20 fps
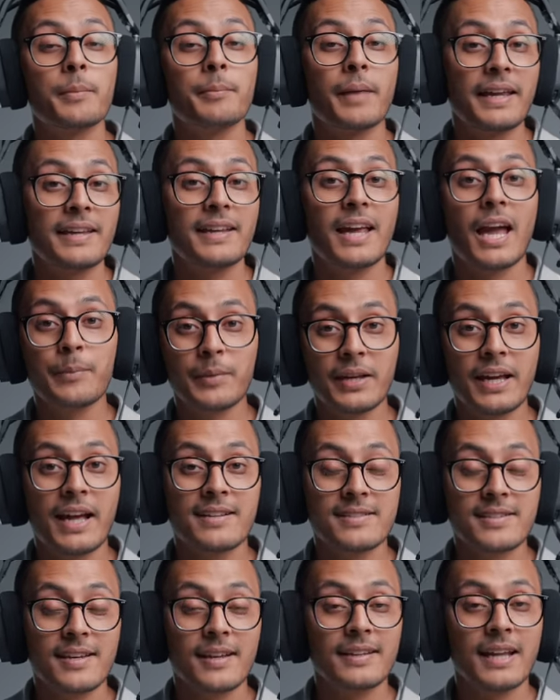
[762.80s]
main gaming
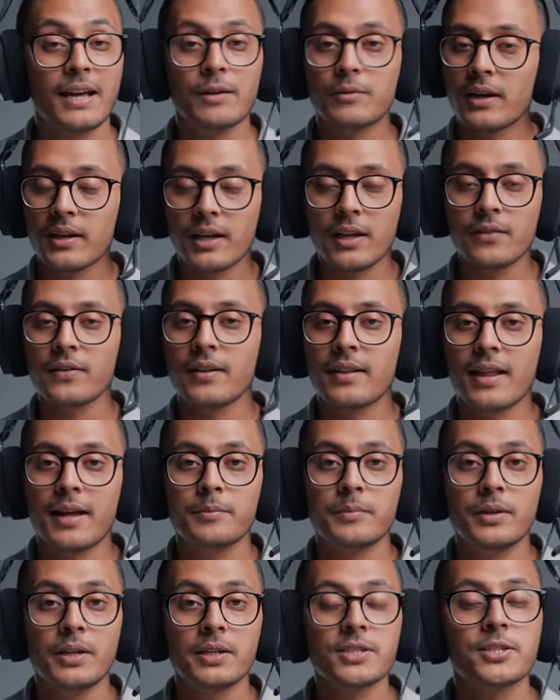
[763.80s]
headset now. I love it that
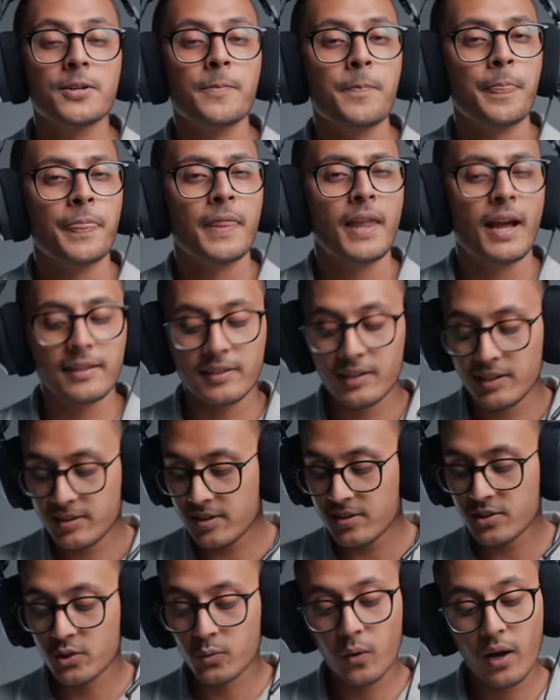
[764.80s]
much and this
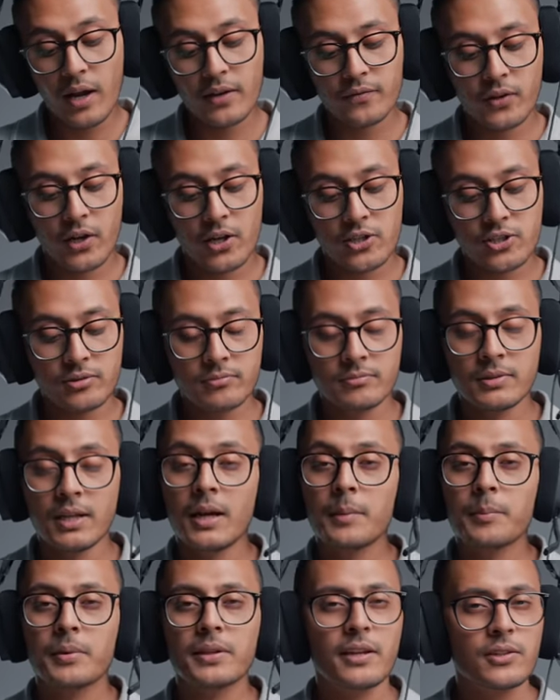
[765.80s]
is the wired version
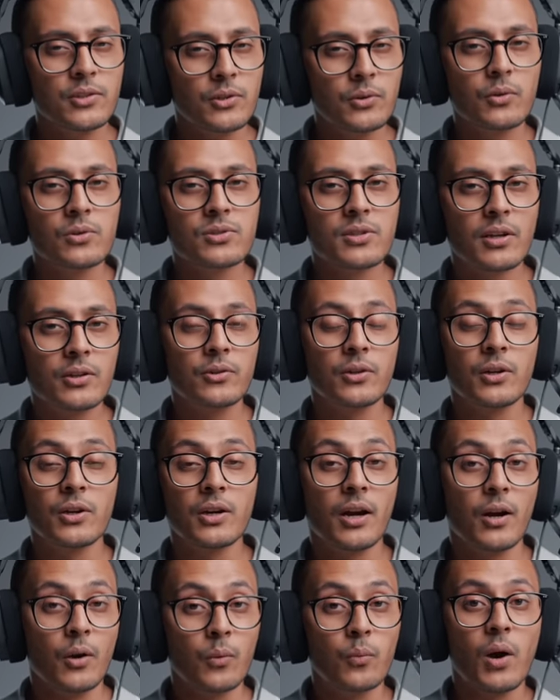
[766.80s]
but they do also do
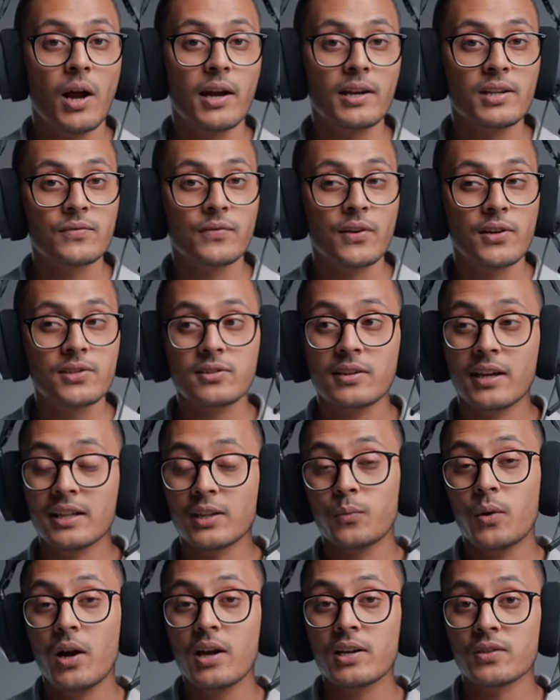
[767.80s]
a wireless version and the
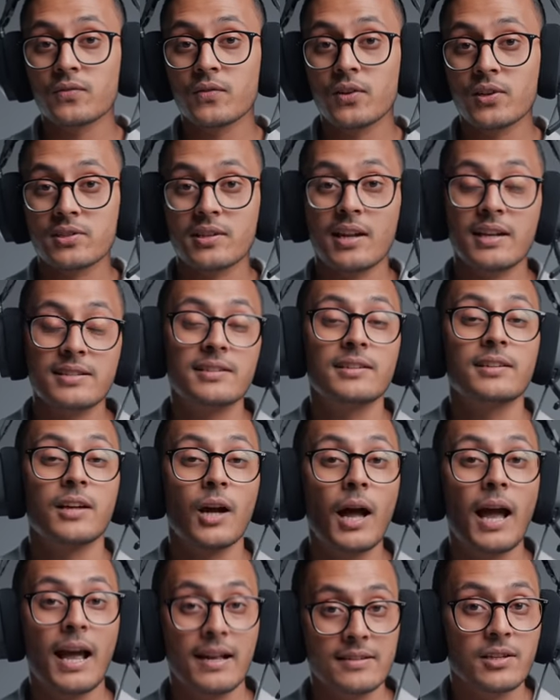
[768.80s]
wireless version actually
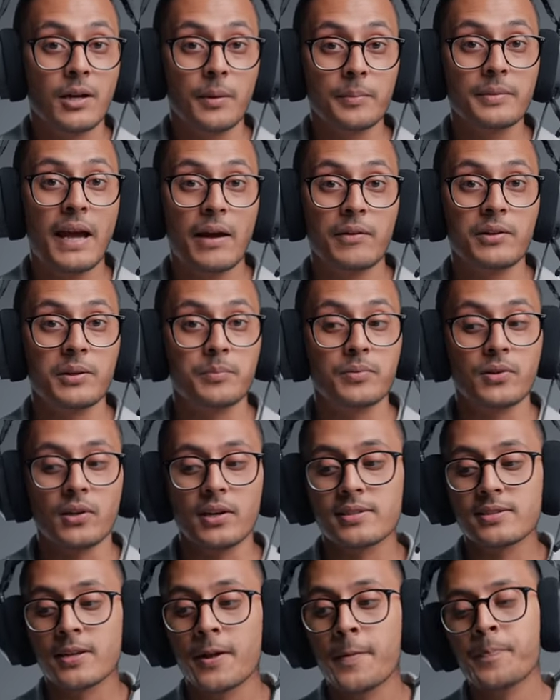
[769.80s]
has come down in
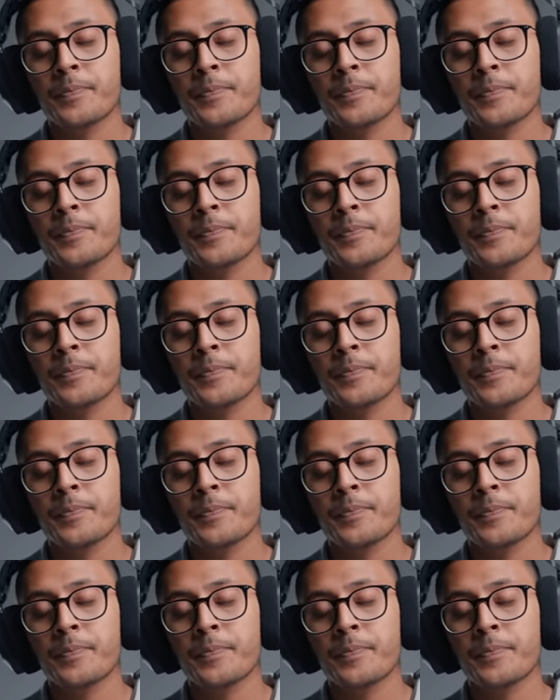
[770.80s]
price